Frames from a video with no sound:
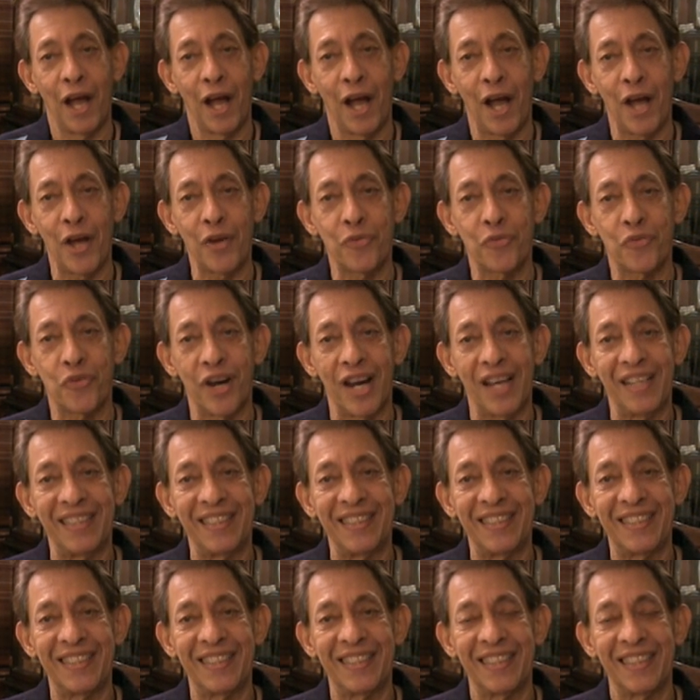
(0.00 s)
Hi
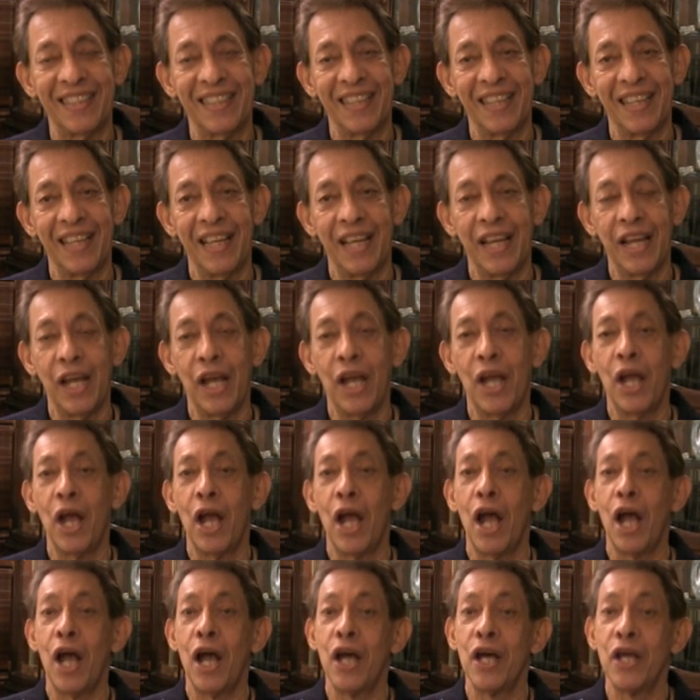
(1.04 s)
friends,
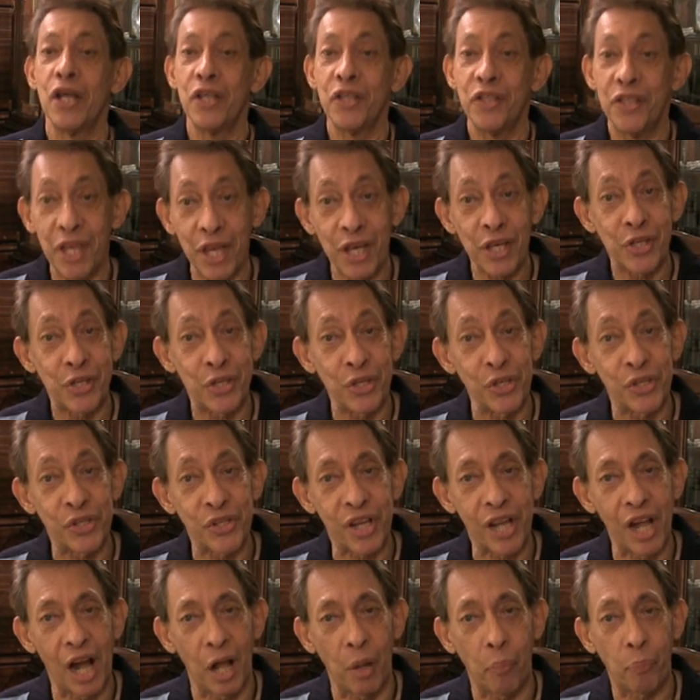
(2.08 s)
this is
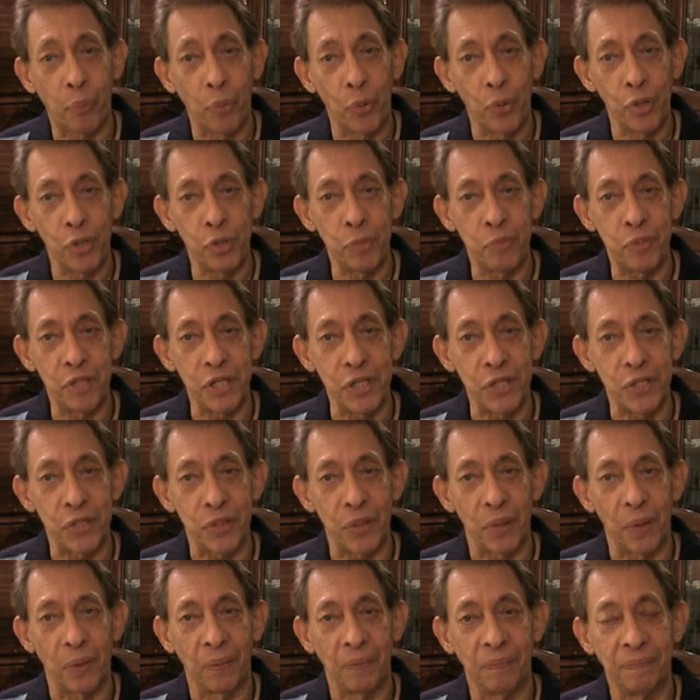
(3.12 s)
Caput
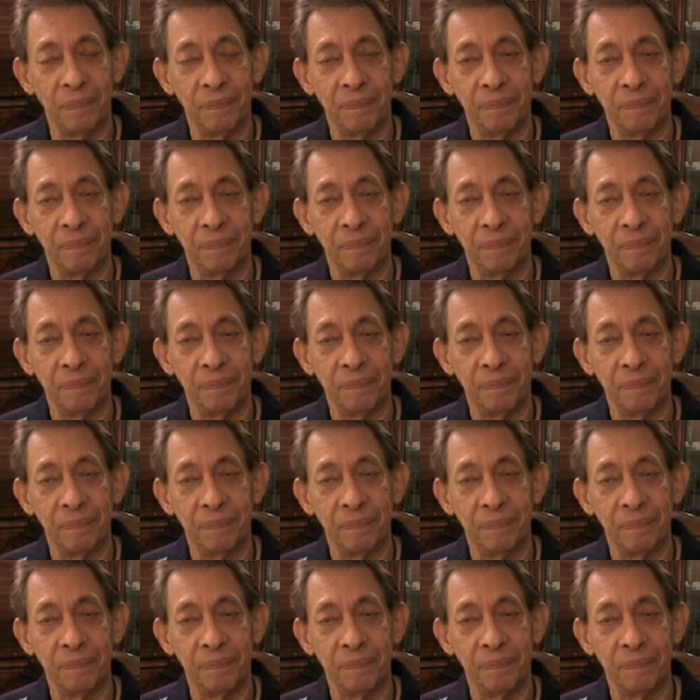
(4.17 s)
Piso.